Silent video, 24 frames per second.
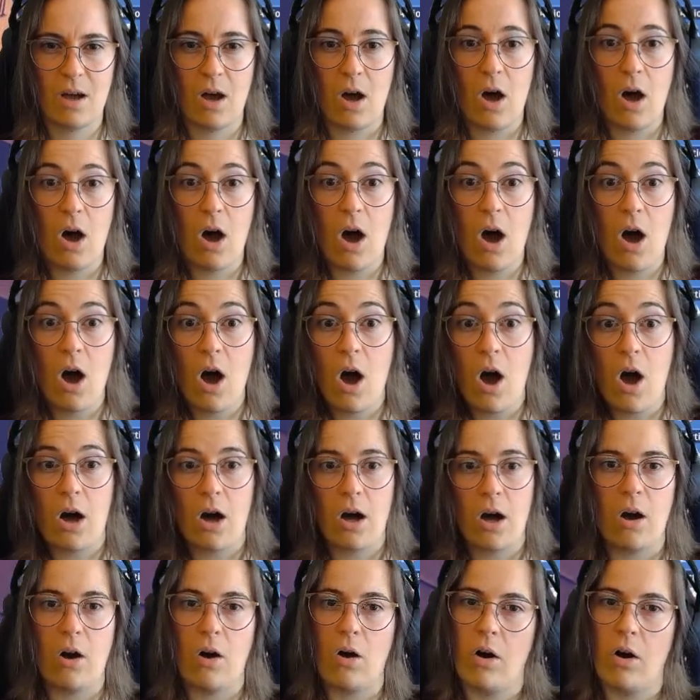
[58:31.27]
Oh,
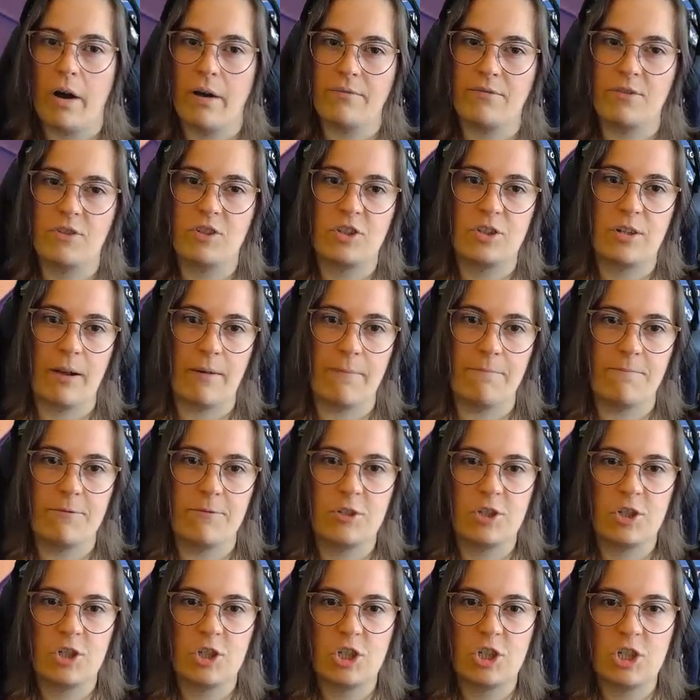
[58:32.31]
I'm, I'm
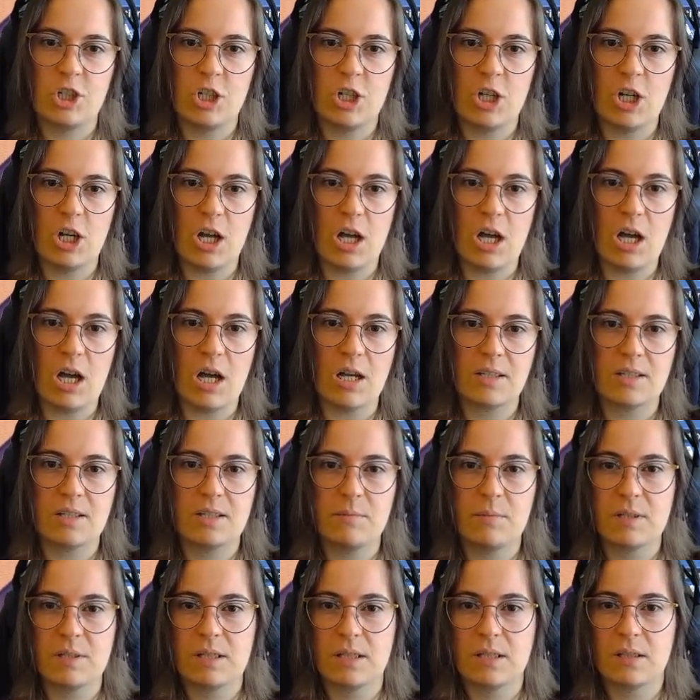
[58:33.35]
just
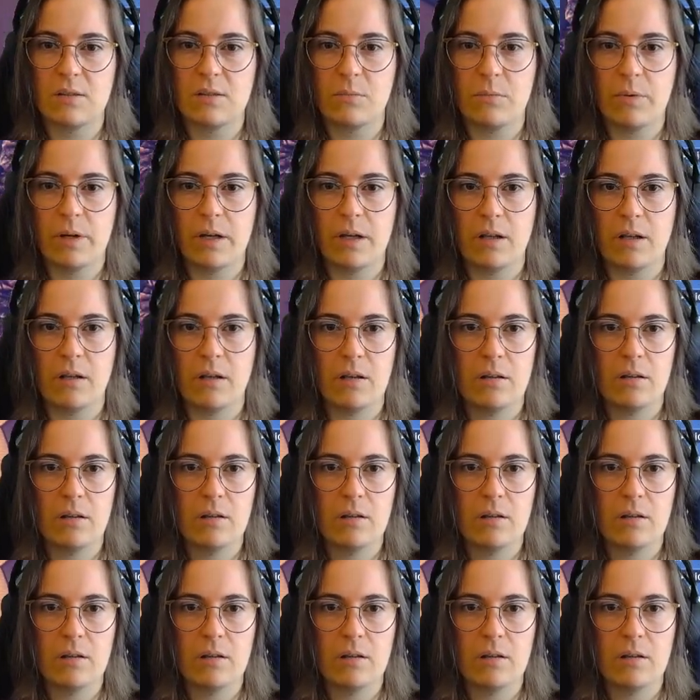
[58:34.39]
missing the well.